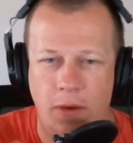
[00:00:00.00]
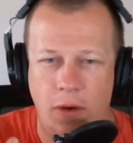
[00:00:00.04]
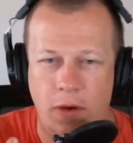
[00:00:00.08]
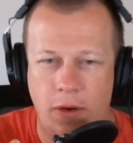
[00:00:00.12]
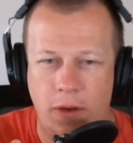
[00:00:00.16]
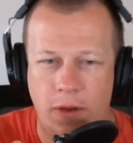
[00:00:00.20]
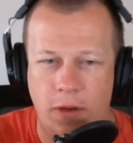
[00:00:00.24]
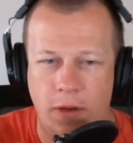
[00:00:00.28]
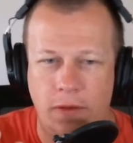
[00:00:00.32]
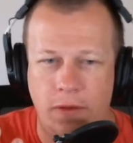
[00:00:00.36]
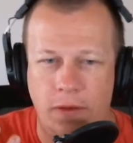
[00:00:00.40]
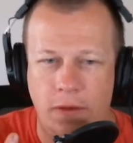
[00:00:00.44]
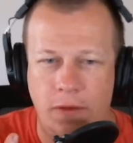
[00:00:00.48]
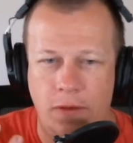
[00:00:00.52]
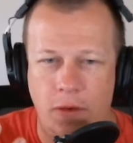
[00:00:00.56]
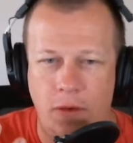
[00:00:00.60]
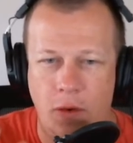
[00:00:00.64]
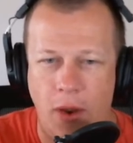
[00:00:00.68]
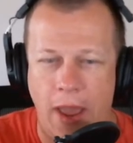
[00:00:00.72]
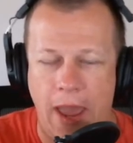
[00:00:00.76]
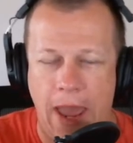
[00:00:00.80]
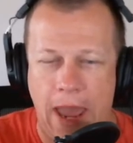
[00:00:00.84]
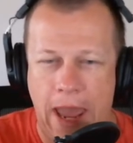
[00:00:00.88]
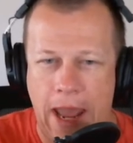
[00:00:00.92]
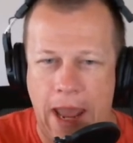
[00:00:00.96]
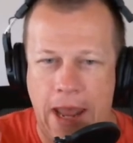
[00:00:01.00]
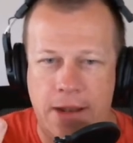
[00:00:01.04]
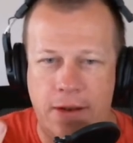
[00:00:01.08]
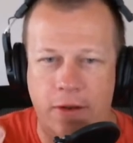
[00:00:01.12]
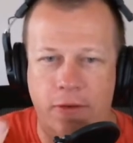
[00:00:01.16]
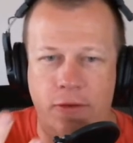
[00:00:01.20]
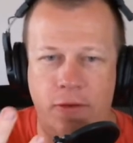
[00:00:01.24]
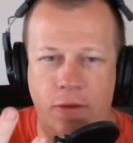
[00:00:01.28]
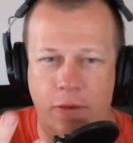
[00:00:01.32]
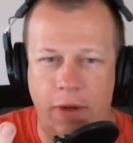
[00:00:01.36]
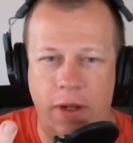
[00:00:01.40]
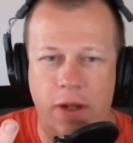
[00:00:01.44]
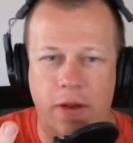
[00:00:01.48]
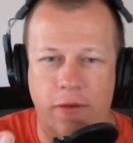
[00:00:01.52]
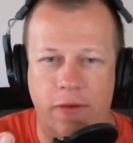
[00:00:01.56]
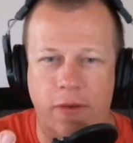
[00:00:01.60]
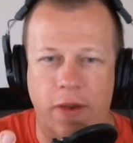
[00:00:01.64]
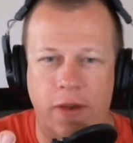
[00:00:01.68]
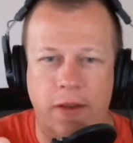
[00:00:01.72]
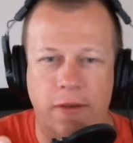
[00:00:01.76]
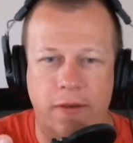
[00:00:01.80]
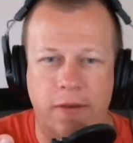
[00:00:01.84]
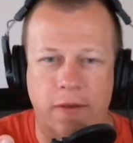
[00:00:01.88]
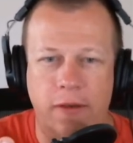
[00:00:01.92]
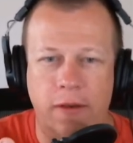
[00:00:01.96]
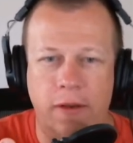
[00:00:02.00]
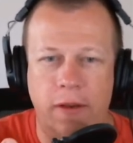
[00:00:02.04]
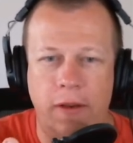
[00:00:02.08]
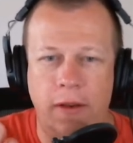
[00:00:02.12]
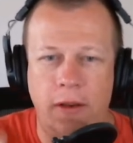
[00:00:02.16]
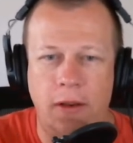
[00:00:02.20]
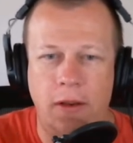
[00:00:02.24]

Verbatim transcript: Oculus is your hand is your interface,